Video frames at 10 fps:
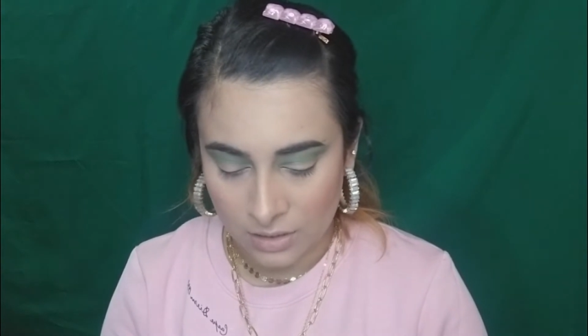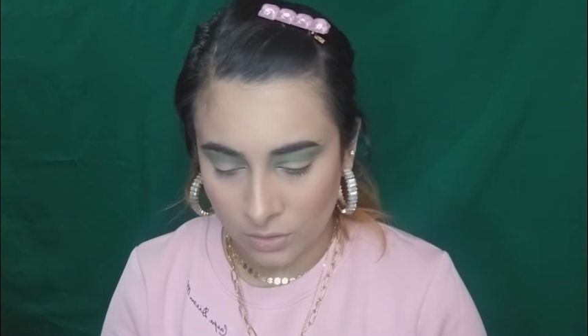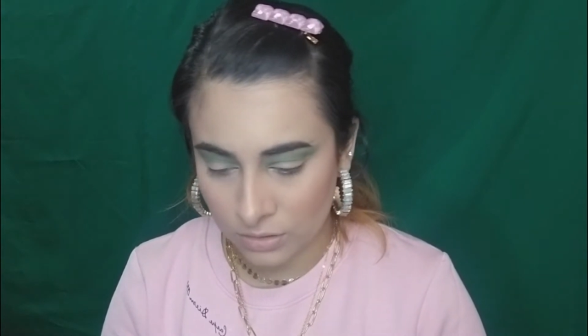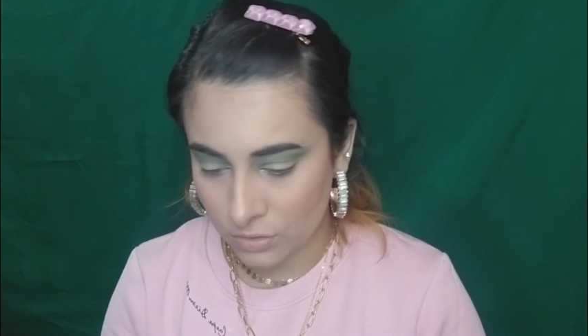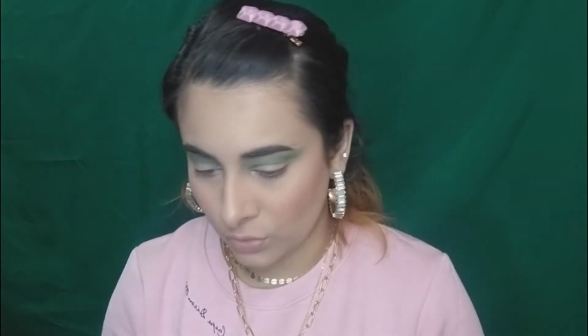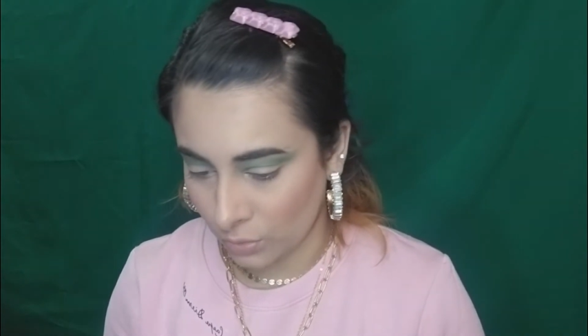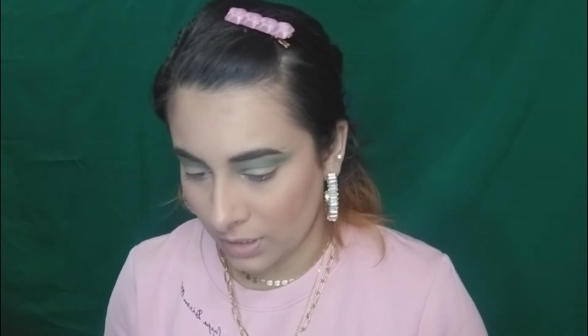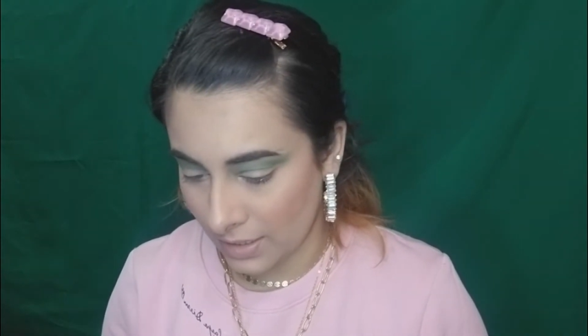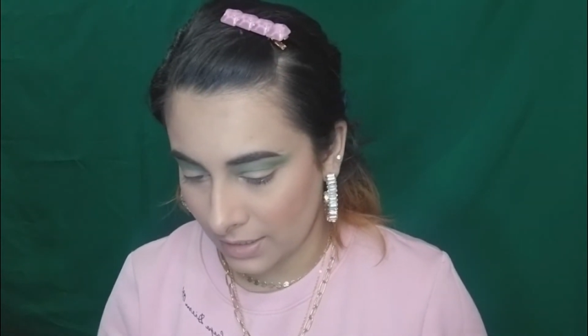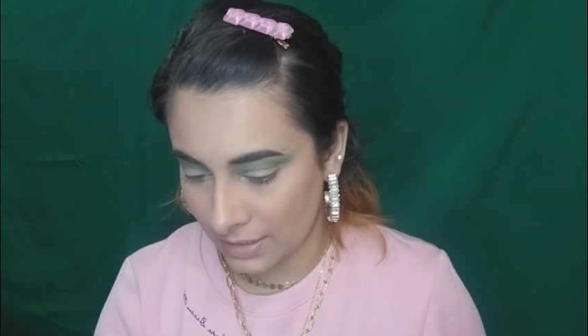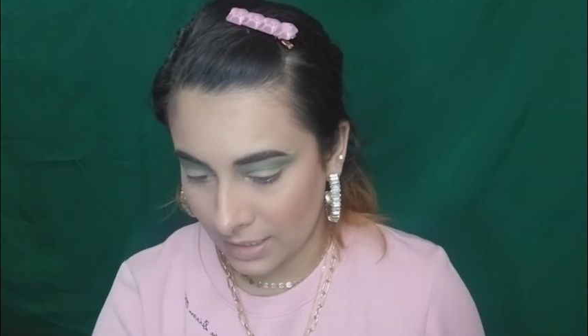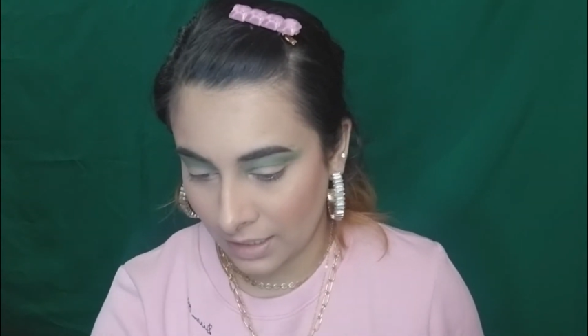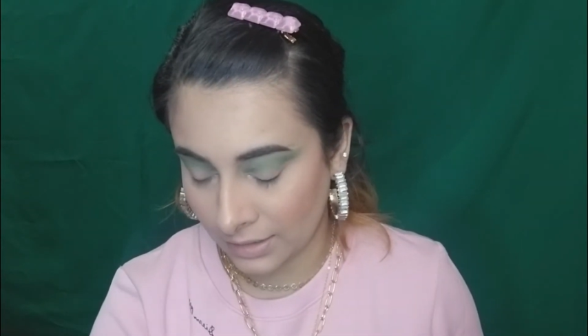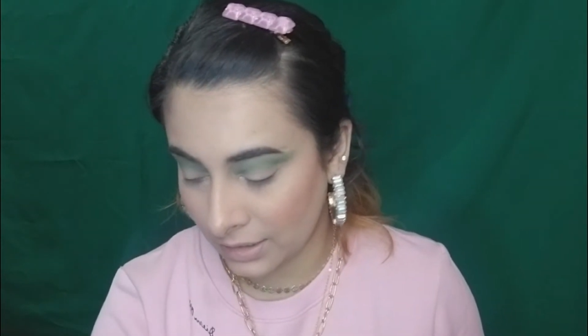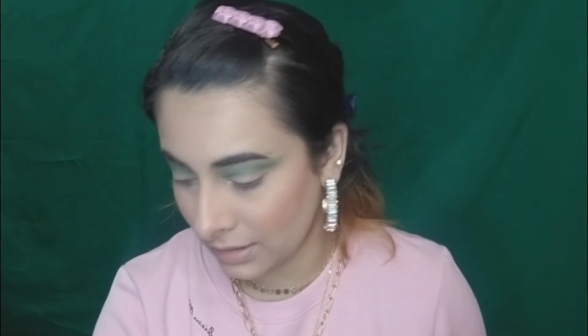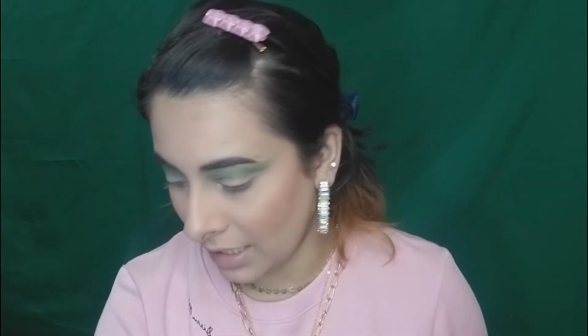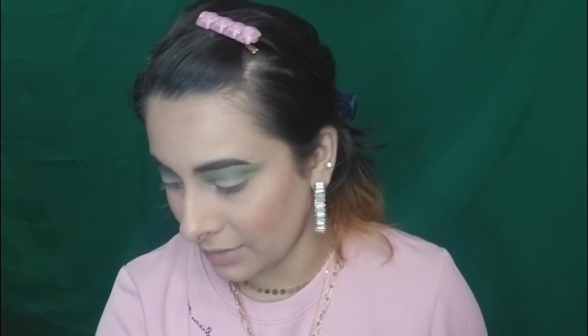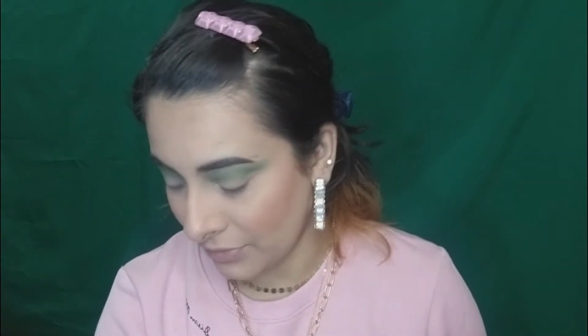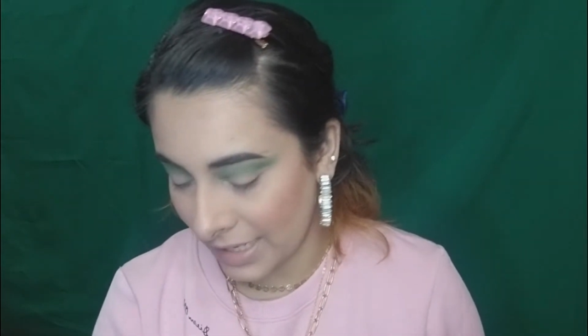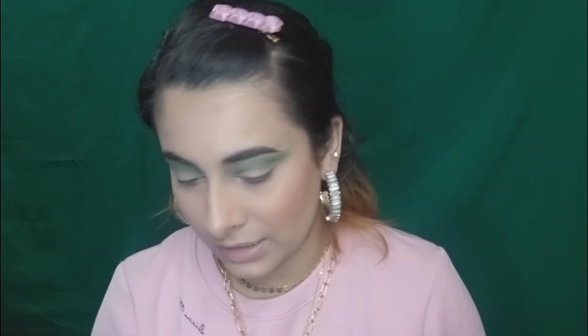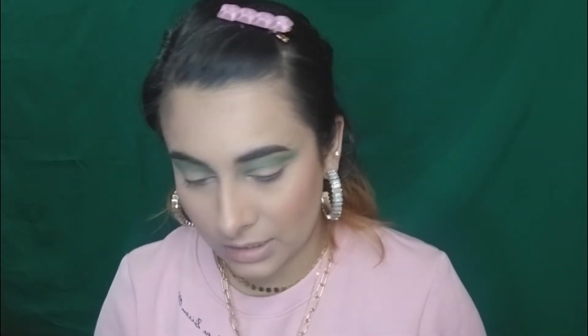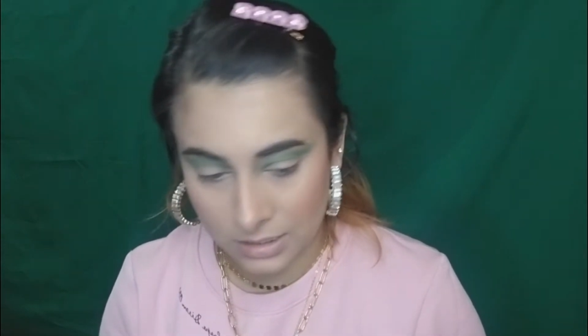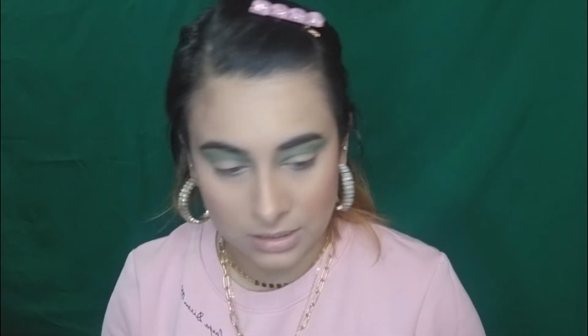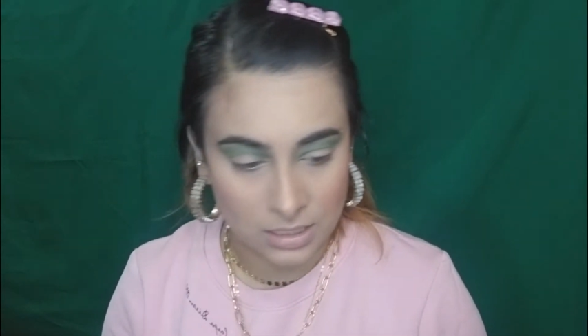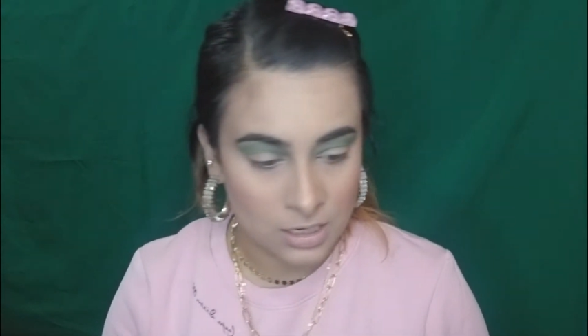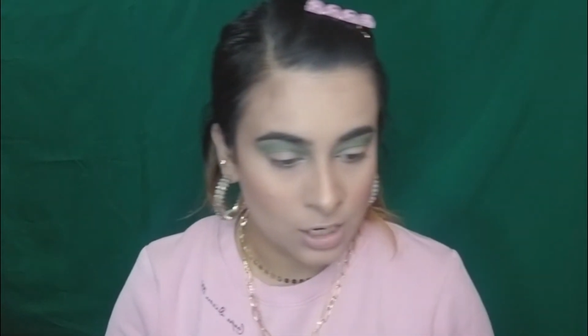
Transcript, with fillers: Also, yeah, I think I find this